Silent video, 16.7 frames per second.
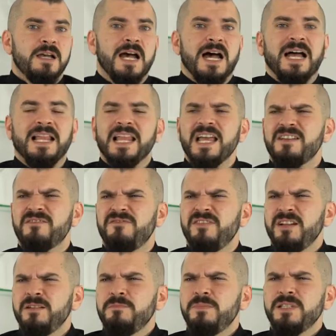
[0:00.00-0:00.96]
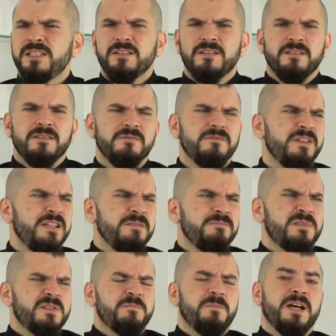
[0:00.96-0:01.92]
I like very bitter and very
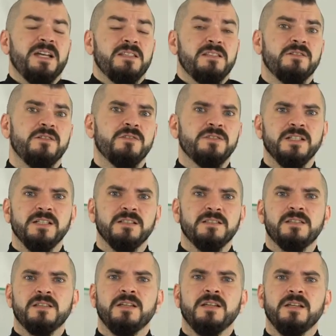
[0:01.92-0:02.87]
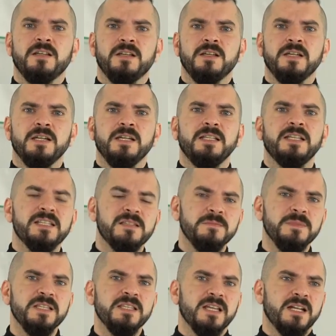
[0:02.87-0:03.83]
spicy cocktails. It doesn't
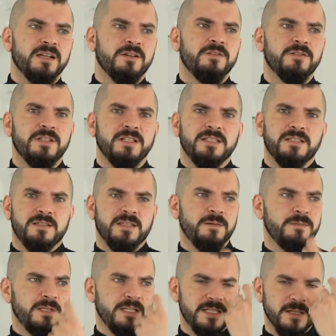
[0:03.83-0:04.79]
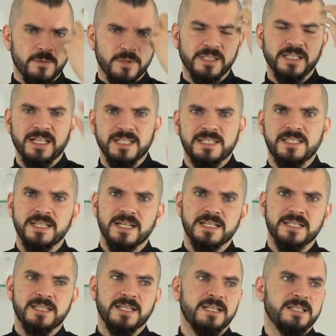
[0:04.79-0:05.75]
mean that a cocktail that someone else
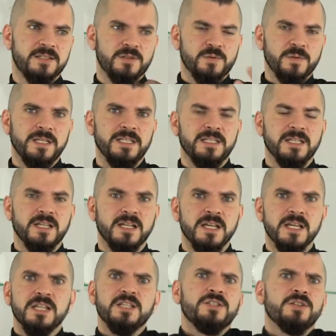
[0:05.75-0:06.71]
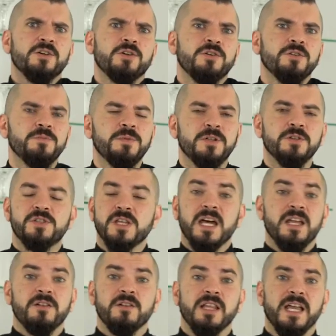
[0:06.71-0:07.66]
does, that it's sweet, is not good because I
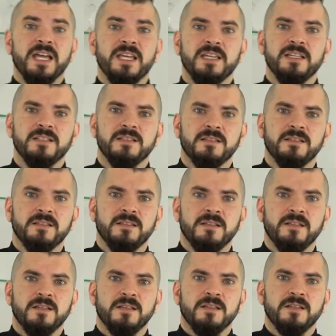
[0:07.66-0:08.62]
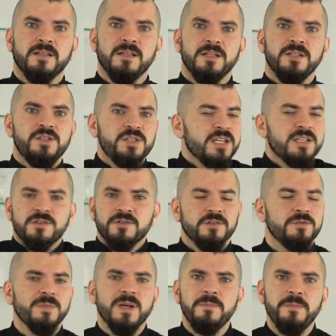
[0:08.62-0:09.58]
don't like it. It's just
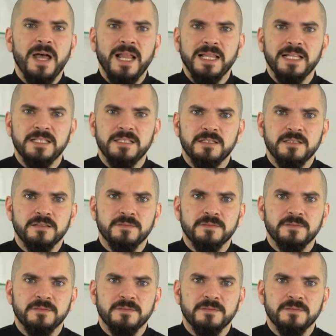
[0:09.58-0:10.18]
not my palate.